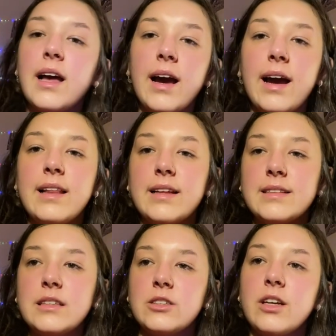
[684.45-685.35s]
I let
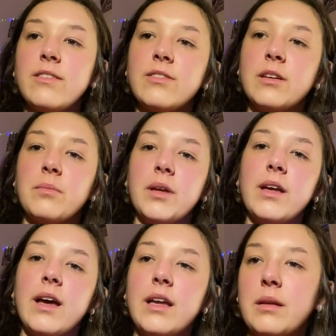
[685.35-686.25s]
this dry for a bit,
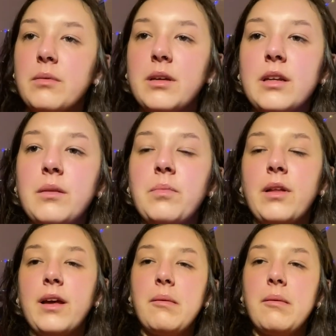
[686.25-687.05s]
and I'm gonna apply